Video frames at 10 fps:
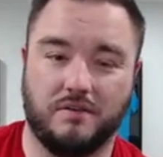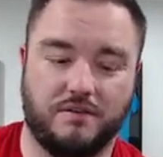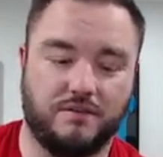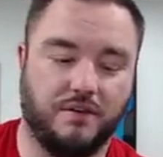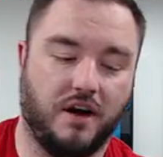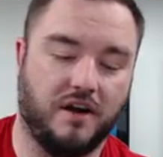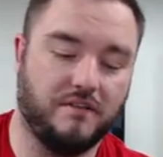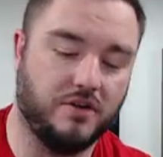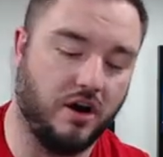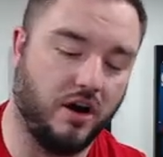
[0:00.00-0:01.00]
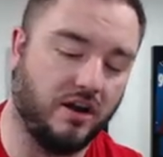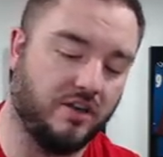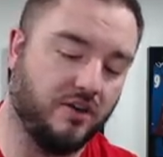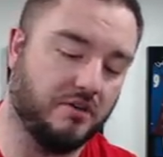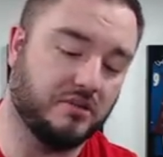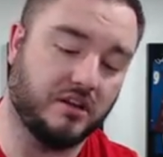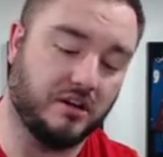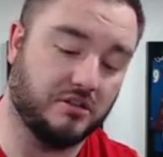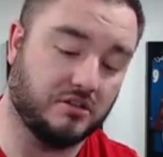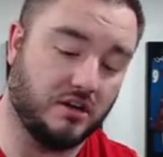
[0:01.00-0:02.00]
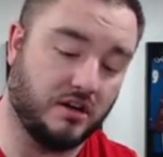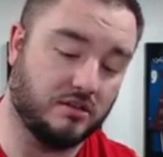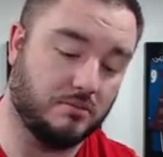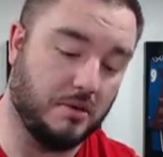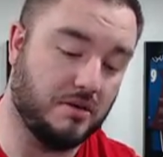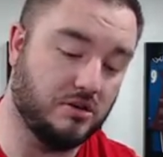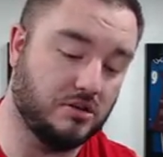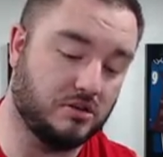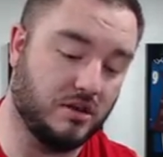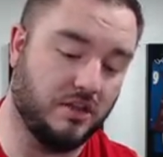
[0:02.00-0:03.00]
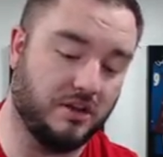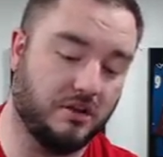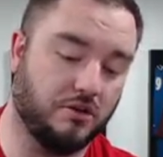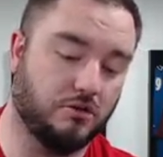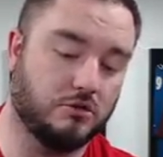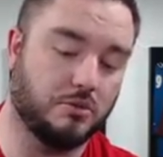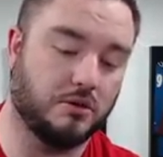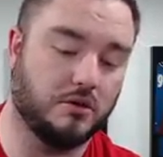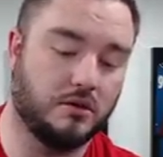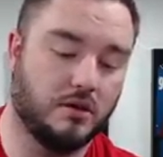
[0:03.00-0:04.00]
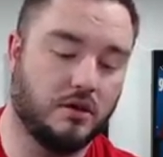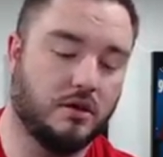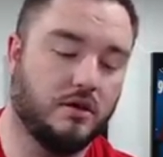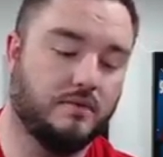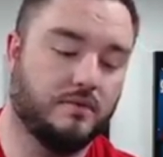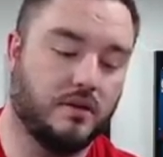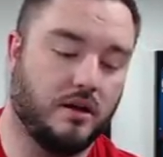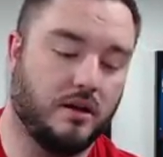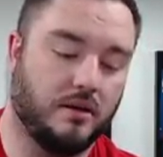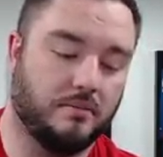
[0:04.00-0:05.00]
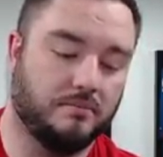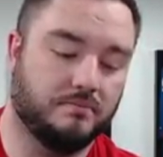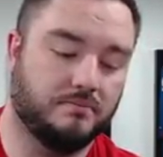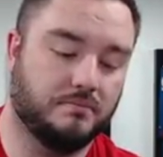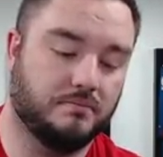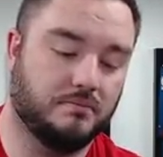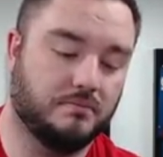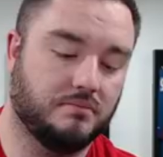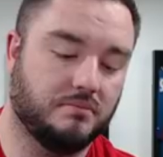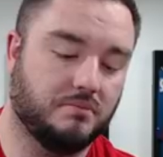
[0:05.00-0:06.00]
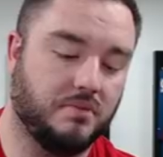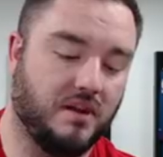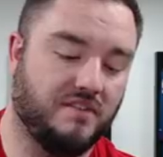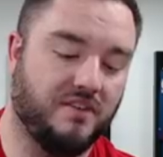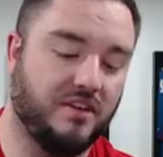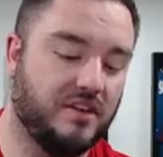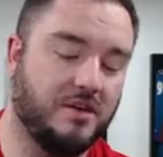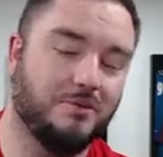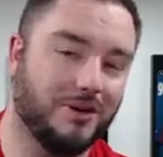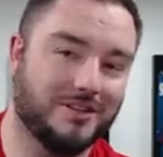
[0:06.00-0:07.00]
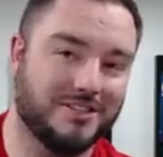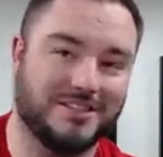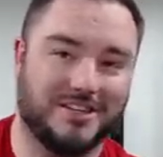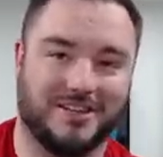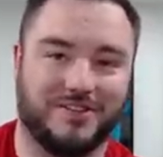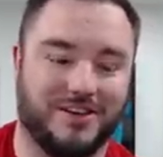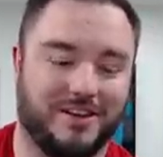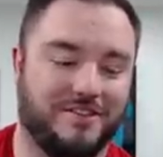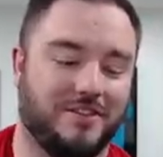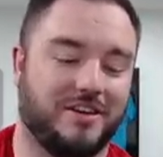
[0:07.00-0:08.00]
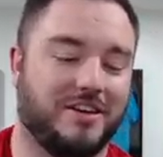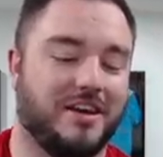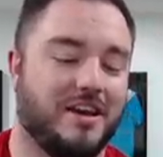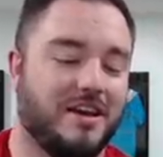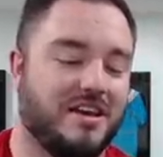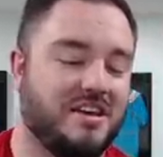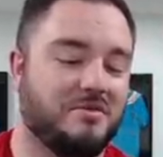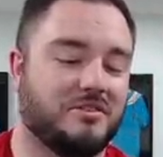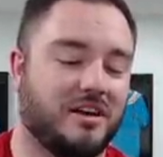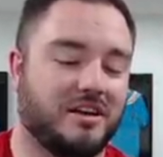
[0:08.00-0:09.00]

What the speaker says: 5'9". I thought he was like an undersized. Maybe he just hit like a growth spurt. But I feel like he wasn't 6 feet. I feel like he was kind of